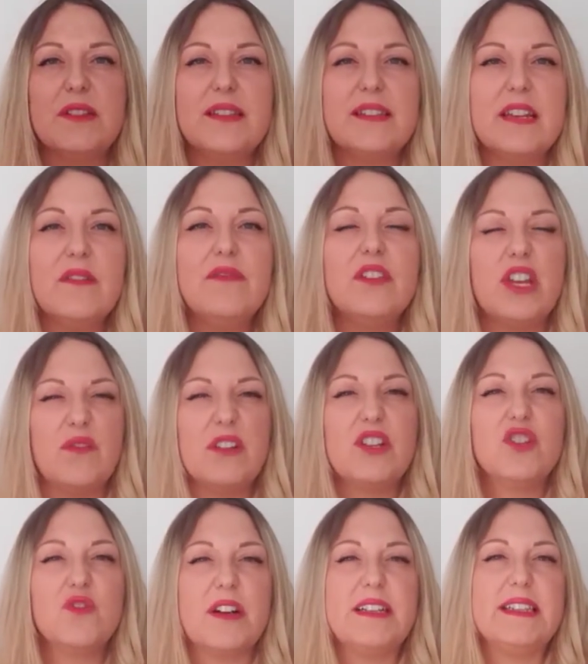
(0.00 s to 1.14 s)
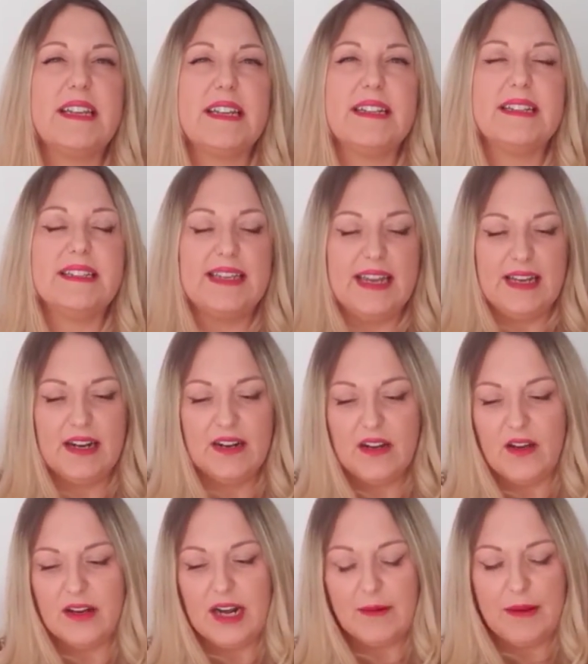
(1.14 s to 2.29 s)
the stuff that you're interested in seeing and
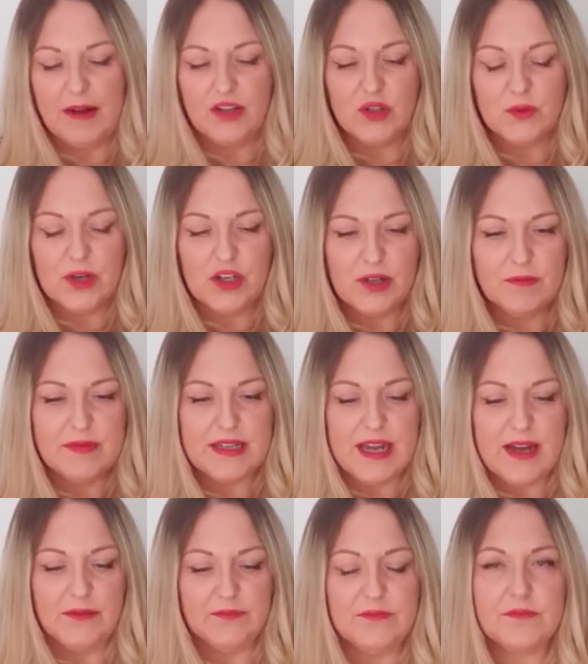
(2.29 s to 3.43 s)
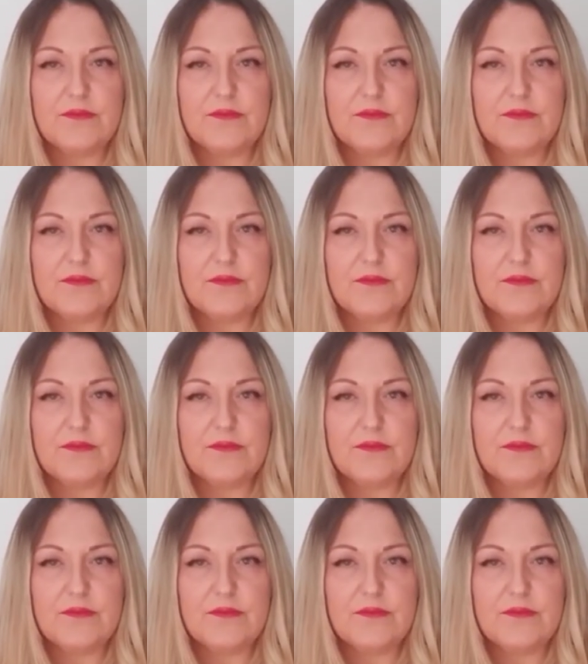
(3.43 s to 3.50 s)
learning about. Do you want to jump down?